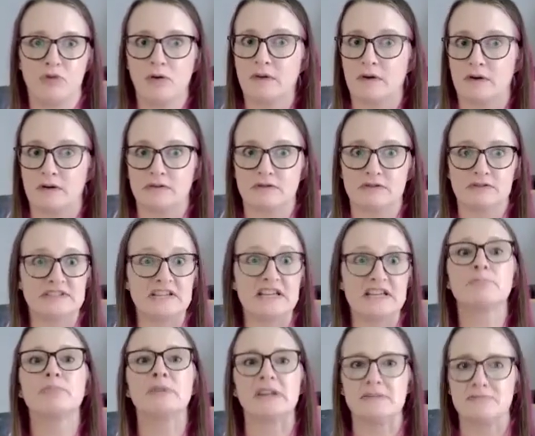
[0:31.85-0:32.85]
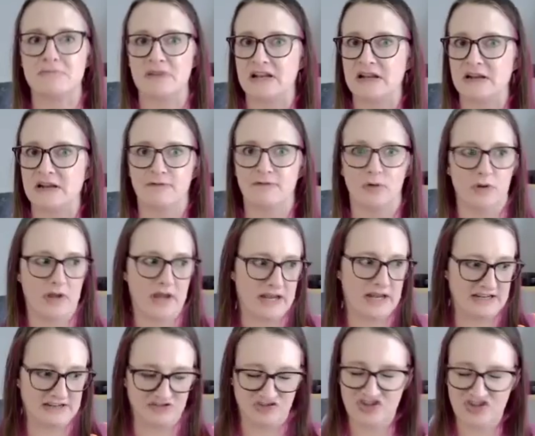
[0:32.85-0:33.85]
those are deeply meaningful
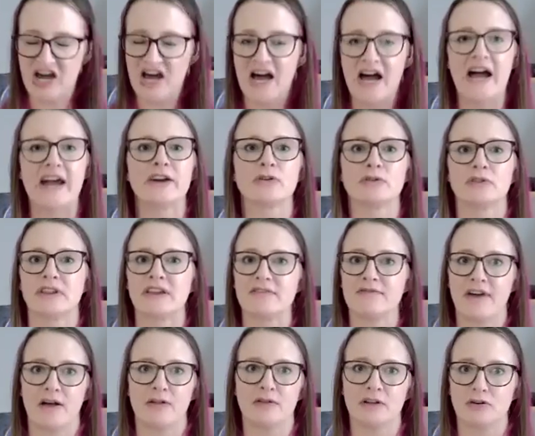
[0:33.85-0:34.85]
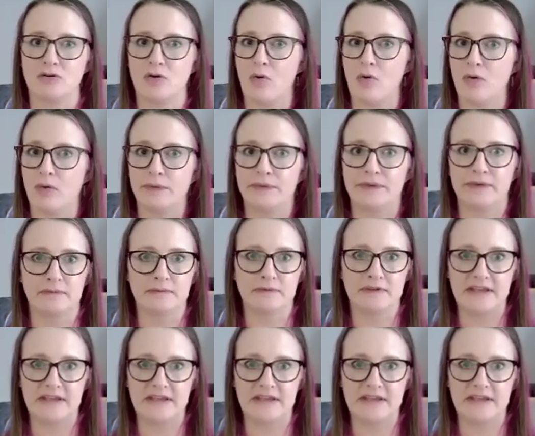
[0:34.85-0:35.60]
and entirely valid goals.